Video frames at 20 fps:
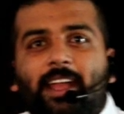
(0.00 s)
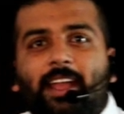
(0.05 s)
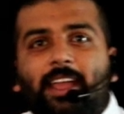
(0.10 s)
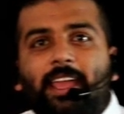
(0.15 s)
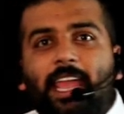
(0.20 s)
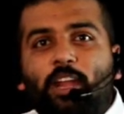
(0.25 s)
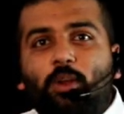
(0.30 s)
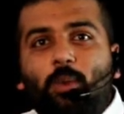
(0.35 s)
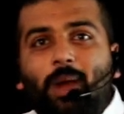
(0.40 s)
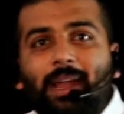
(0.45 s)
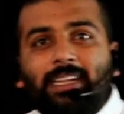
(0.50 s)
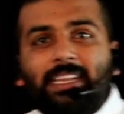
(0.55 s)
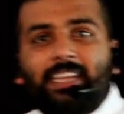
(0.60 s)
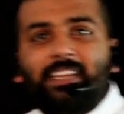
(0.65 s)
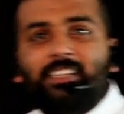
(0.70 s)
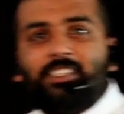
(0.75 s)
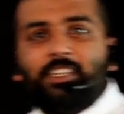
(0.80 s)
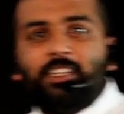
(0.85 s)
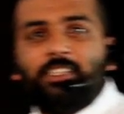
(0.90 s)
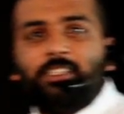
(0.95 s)

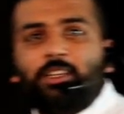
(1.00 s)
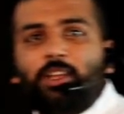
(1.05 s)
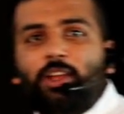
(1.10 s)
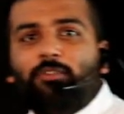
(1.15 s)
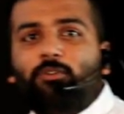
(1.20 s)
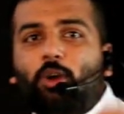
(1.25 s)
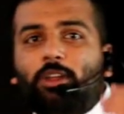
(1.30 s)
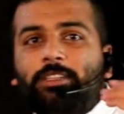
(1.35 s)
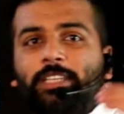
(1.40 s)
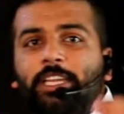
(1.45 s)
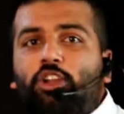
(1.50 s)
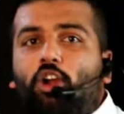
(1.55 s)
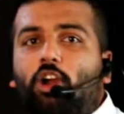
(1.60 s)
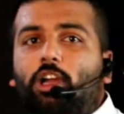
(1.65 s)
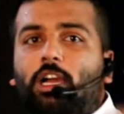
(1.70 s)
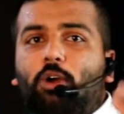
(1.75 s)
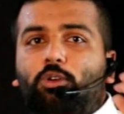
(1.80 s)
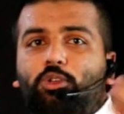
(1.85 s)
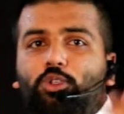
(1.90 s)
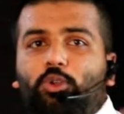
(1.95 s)
Advantages for the
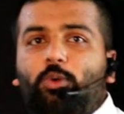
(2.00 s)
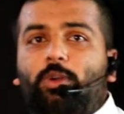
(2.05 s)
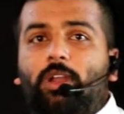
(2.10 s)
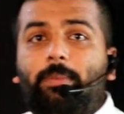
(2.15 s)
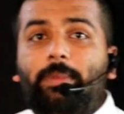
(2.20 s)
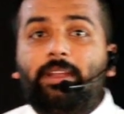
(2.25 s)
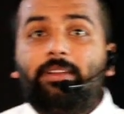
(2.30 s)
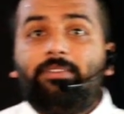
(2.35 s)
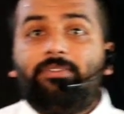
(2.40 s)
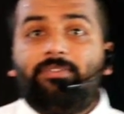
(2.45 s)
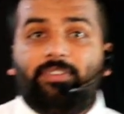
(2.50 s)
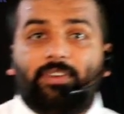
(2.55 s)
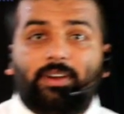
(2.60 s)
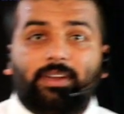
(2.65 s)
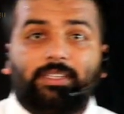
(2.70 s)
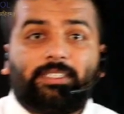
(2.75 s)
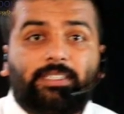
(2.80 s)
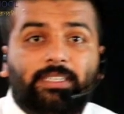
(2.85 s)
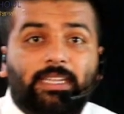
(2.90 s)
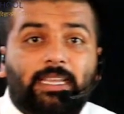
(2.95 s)
knockout tournament.
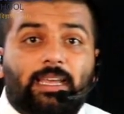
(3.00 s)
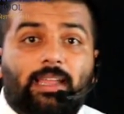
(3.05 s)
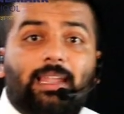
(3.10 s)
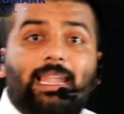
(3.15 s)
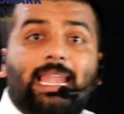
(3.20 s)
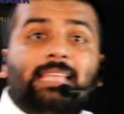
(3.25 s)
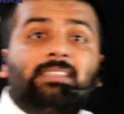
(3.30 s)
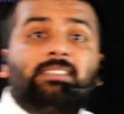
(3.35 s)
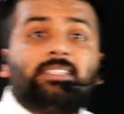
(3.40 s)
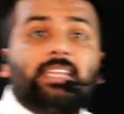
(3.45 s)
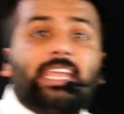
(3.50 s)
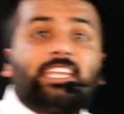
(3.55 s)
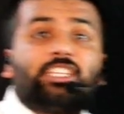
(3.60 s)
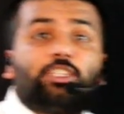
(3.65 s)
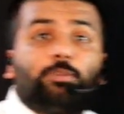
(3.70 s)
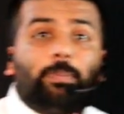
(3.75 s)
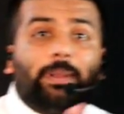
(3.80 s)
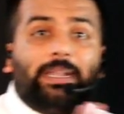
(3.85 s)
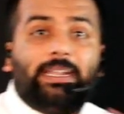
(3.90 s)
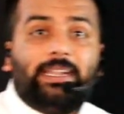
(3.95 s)
First, less
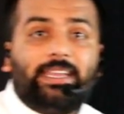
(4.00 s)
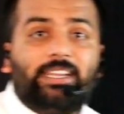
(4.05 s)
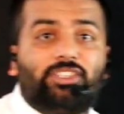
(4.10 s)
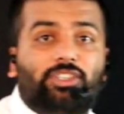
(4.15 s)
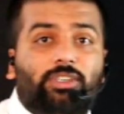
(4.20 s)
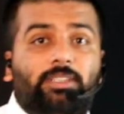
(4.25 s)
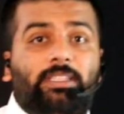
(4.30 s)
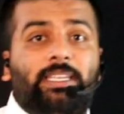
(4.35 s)
expenditure.